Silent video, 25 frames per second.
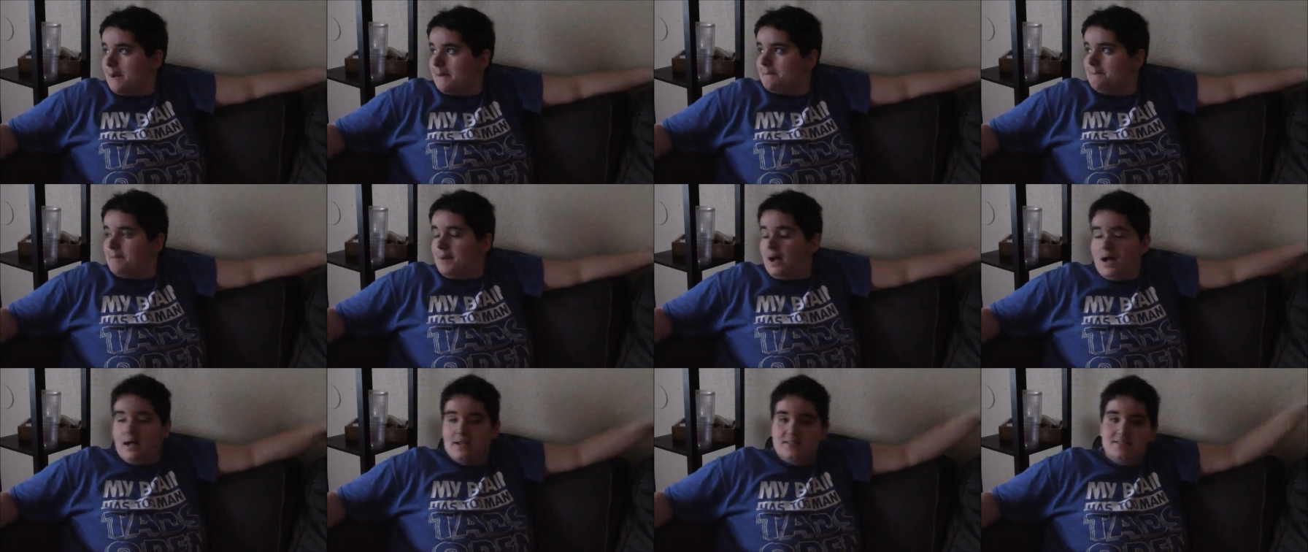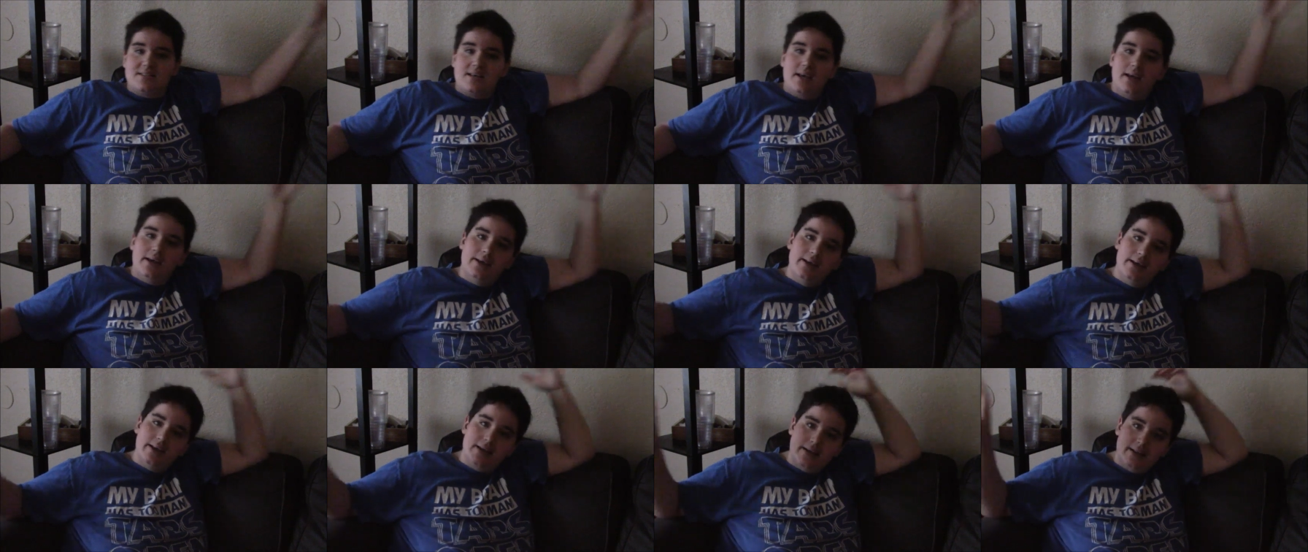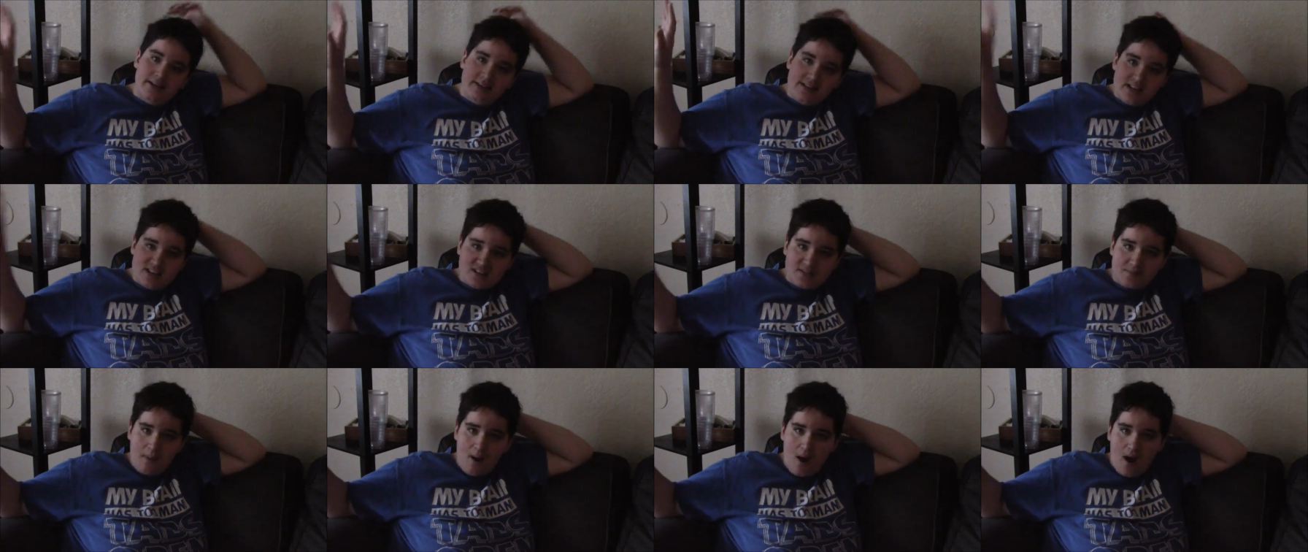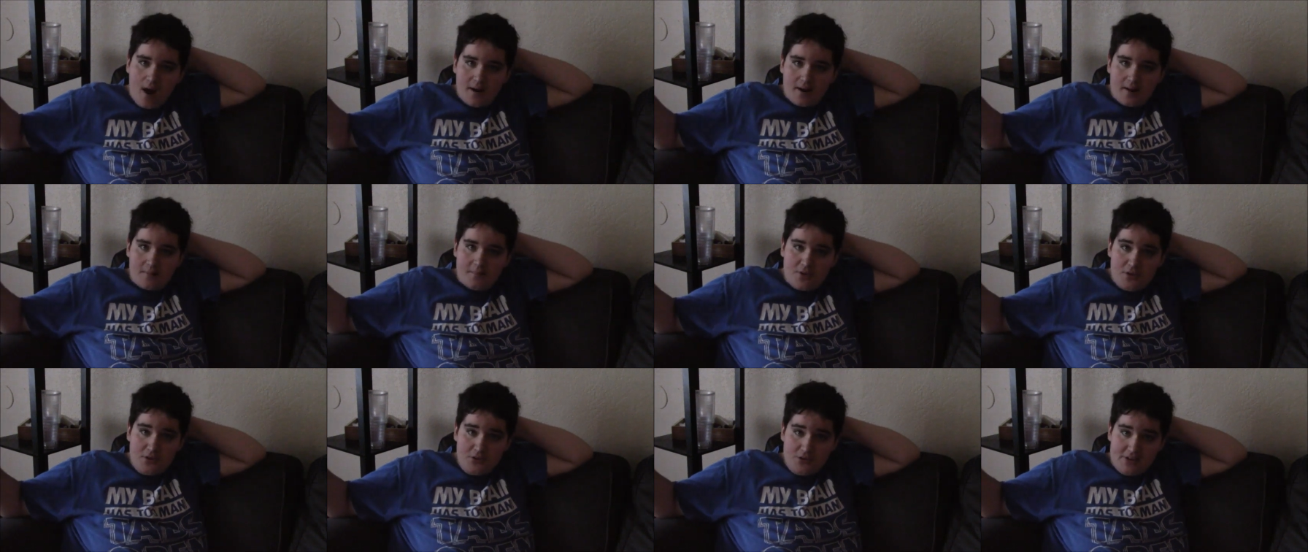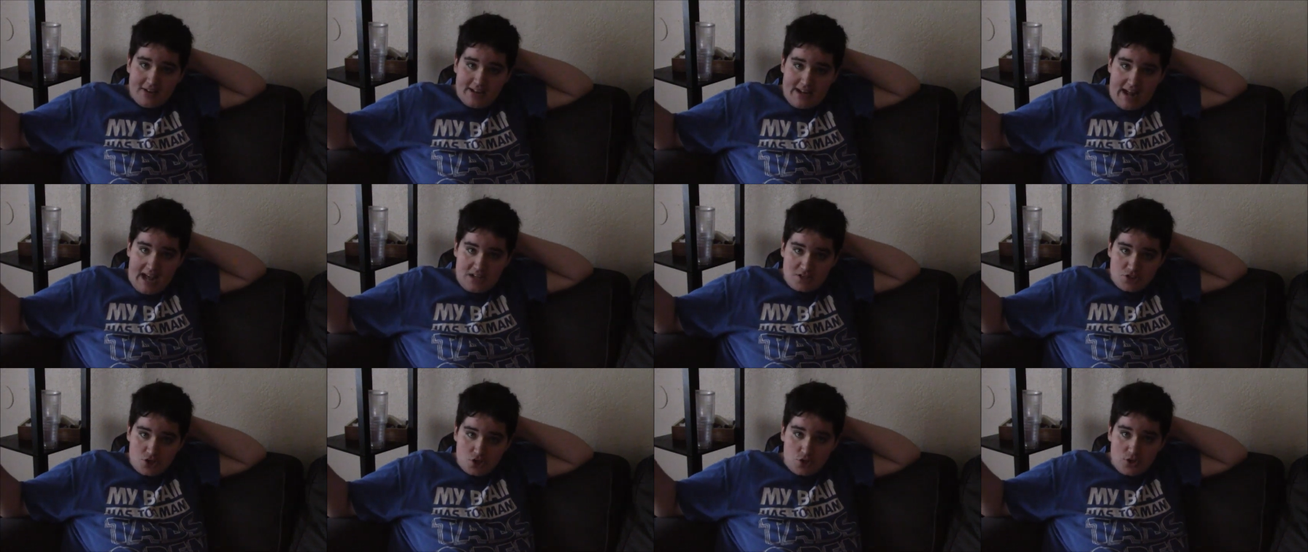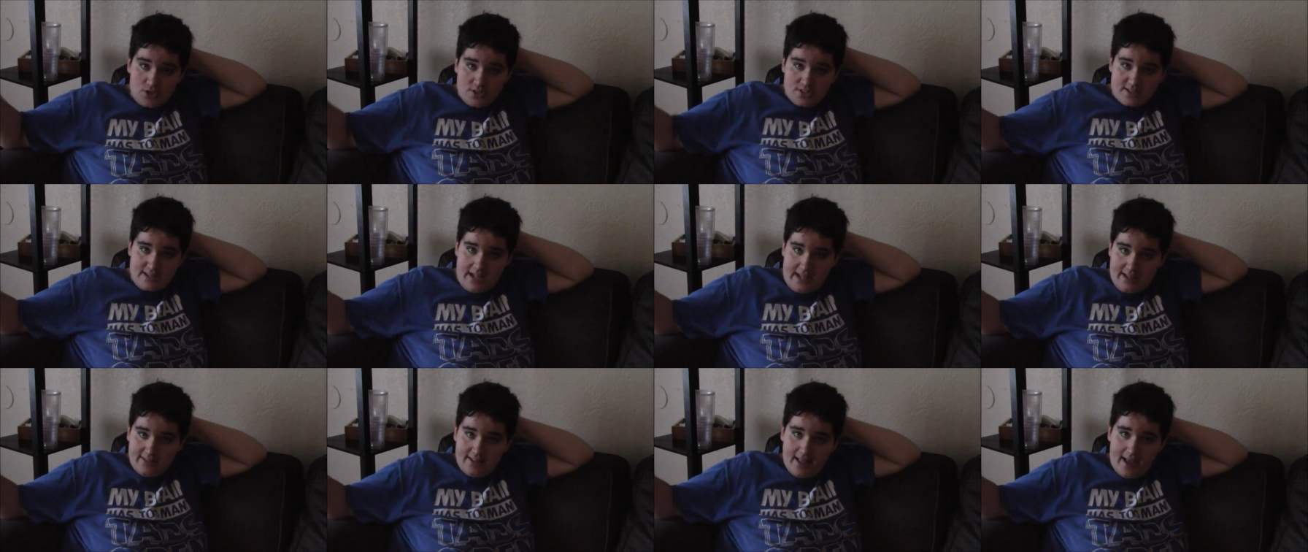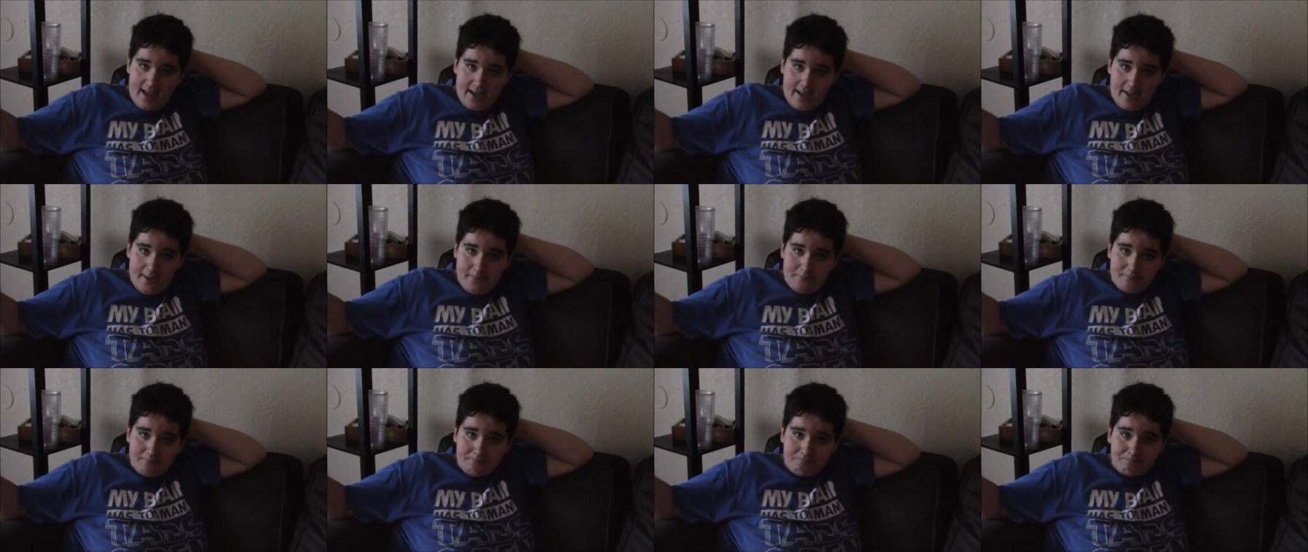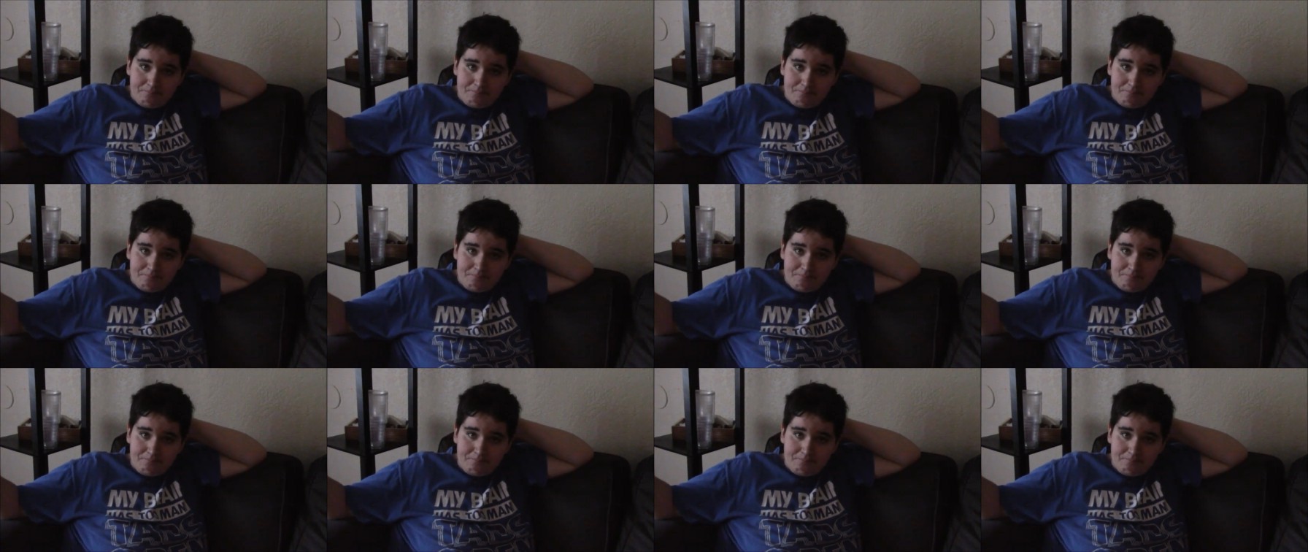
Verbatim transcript: But this part I'm using natural sunlight